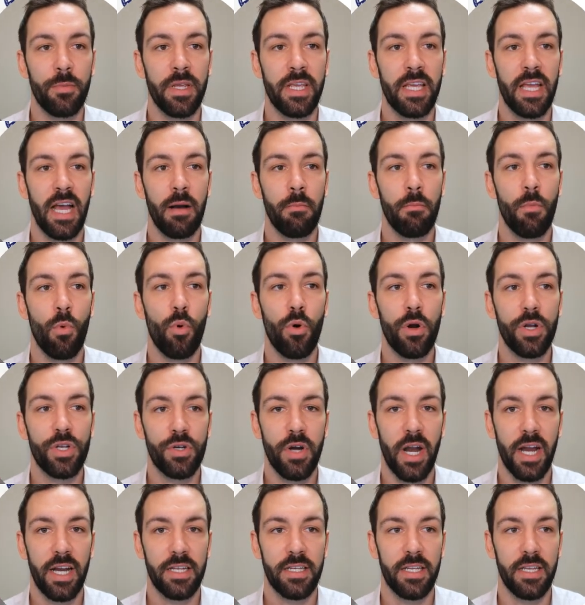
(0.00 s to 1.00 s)
you become more
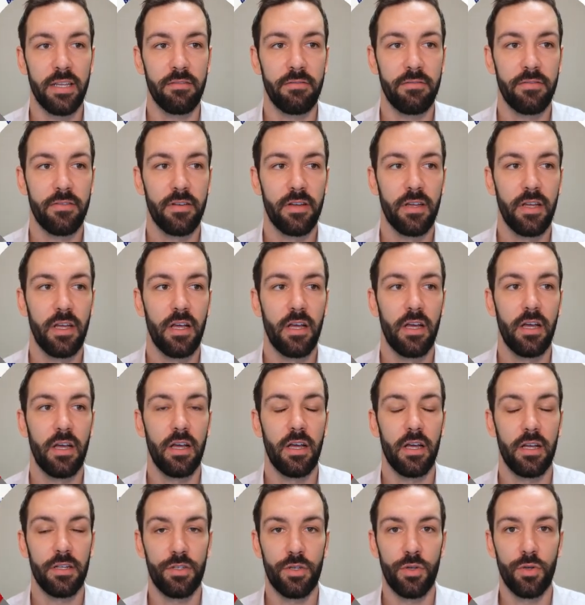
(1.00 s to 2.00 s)
attractive
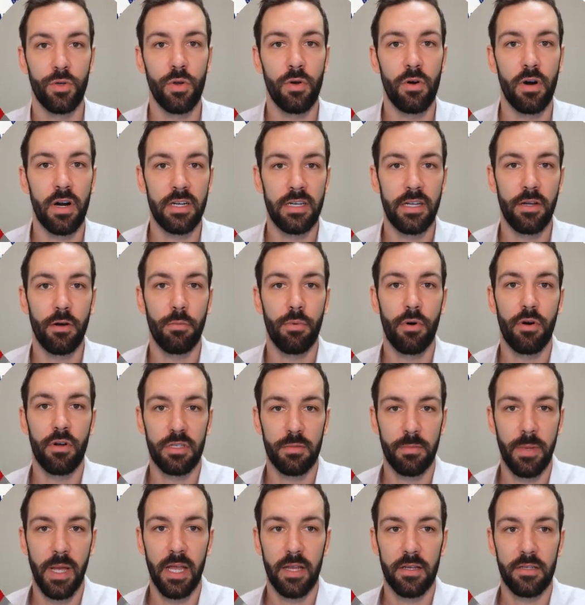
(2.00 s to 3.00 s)
to your ideal
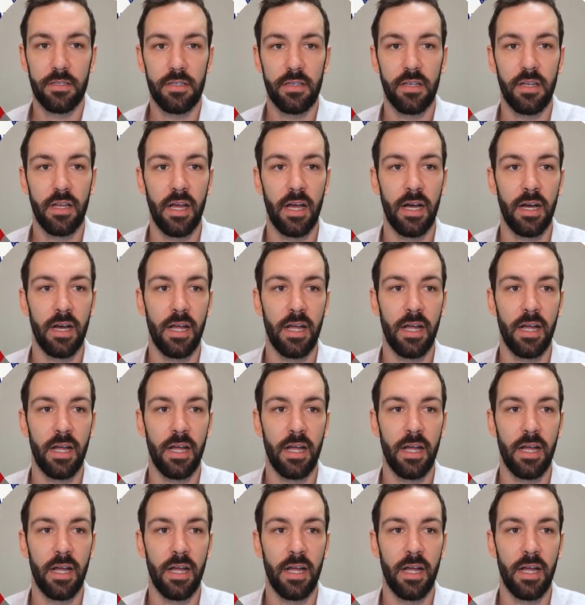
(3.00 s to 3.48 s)
prospects,